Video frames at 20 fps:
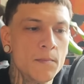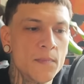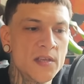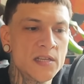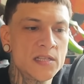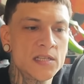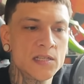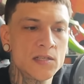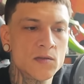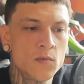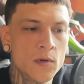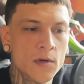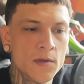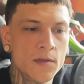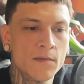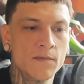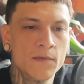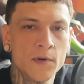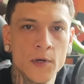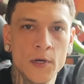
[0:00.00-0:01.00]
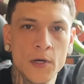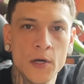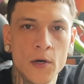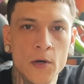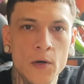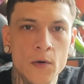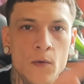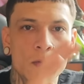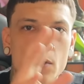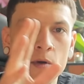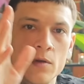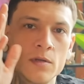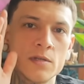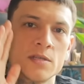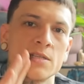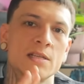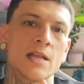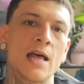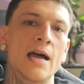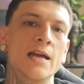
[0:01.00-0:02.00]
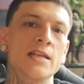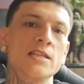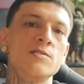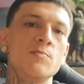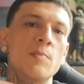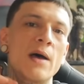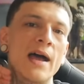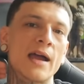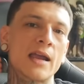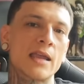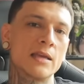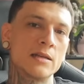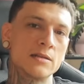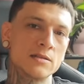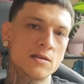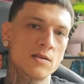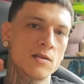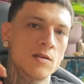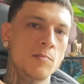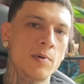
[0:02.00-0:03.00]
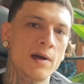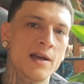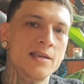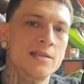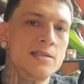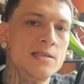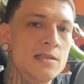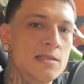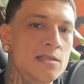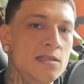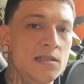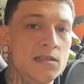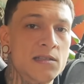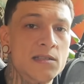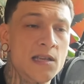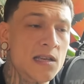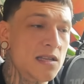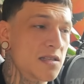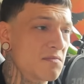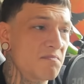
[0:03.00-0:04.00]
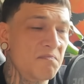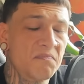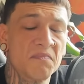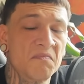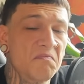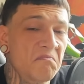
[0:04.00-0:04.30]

This is where the Virgo slides back into the Pisces and says,